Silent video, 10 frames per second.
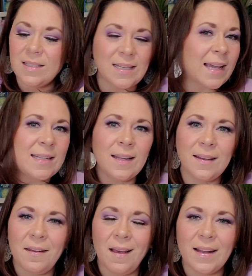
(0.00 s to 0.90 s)

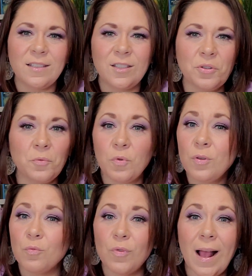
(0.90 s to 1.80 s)
999. And so
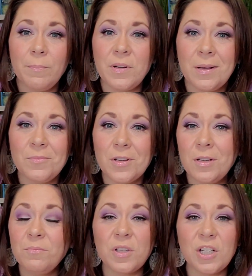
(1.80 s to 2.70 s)
we're wrapping up the
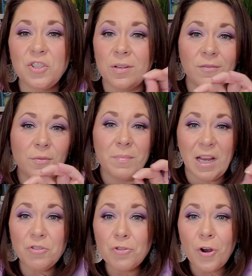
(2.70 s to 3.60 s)
completion of a
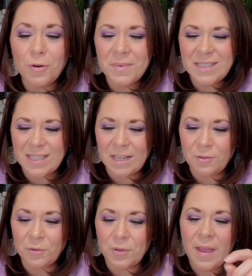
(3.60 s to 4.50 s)
major karmic
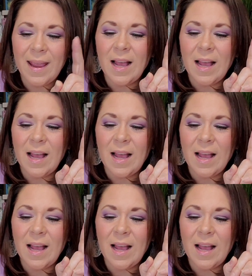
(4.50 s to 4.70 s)
cycle.